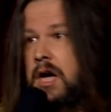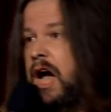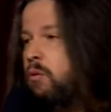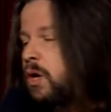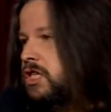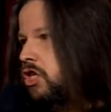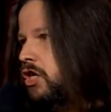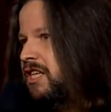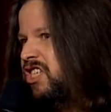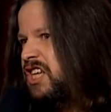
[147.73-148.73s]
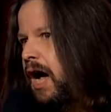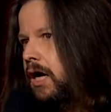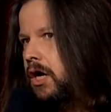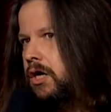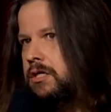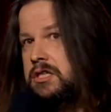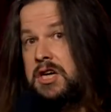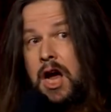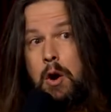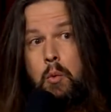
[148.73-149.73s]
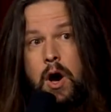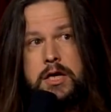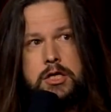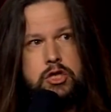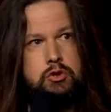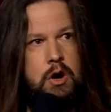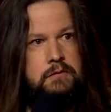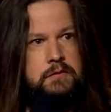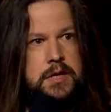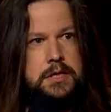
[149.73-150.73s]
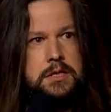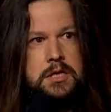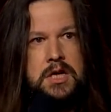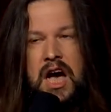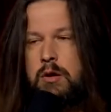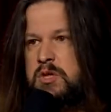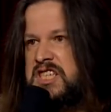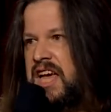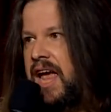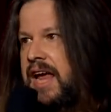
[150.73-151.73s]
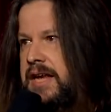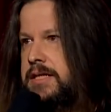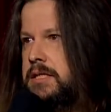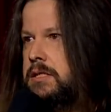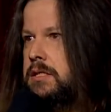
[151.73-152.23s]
I wasn't good at soccer. I wanted a trophy. I was eight.